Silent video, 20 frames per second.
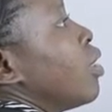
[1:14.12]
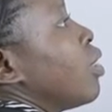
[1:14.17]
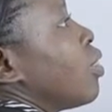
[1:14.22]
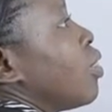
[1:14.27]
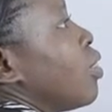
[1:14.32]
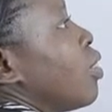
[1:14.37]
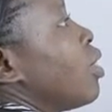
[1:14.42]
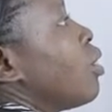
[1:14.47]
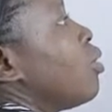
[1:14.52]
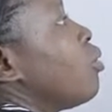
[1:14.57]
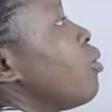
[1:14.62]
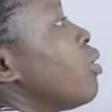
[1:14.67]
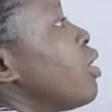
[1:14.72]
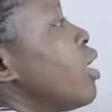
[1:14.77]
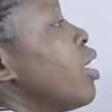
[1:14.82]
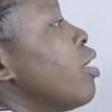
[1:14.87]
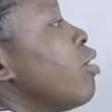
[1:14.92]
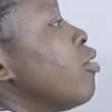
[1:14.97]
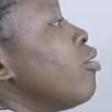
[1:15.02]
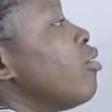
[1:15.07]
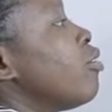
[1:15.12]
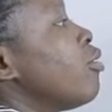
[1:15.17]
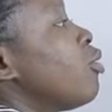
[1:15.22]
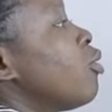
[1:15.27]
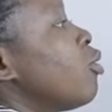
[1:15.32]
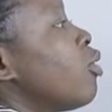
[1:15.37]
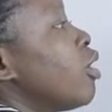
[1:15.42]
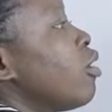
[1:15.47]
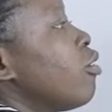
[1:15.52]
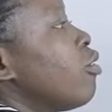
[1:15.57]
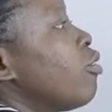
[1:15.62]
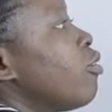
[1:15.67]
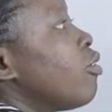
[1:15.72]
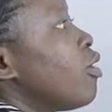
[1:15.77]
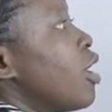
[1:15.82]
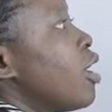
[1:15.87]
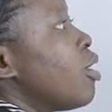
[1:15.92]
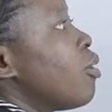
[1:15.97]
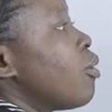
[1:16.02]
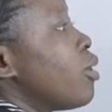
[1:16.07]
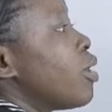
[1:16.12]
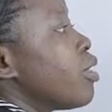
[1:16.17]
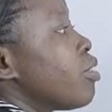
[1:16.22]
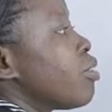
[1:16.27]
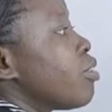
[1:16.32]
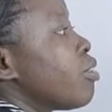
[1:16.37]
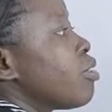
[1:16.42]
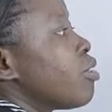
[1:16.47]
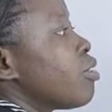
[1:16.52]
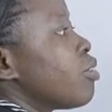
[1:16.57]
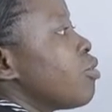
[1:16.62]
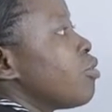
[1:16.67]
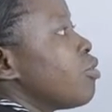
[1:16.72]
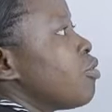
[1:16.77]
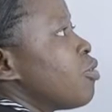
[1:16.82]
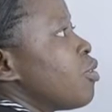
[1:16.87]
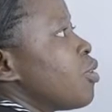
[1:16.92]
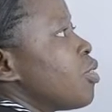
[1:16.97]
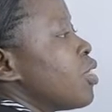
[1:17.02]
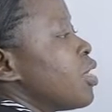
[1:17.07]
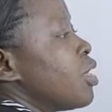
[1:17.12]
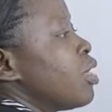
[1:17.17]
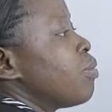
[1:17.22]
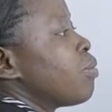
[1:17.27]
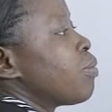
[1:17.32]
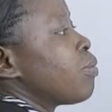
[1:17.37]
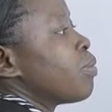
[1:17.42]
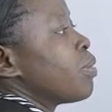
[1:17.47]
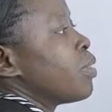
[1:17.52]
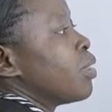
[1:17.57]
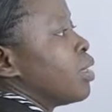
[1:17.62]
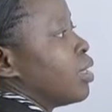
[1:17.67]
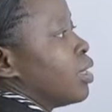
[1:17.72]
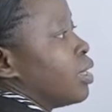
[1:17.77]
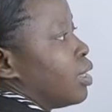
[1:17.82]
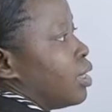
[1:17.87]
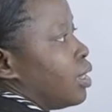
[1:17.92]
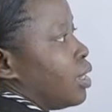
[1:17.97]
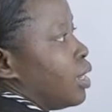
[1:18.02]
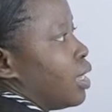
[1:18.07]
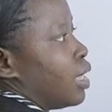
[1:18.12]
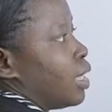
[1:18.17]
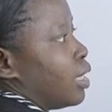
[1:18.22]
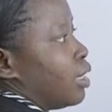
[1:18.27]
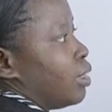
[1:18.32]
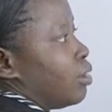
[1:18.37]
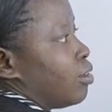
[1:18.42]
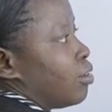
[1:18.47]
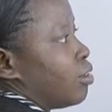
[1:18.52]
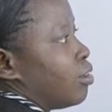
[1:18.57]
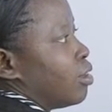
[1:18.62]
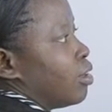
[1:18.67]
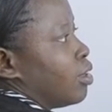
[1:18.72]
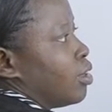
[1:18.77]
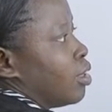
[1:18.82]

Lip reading: Then we have 12 hours for the night.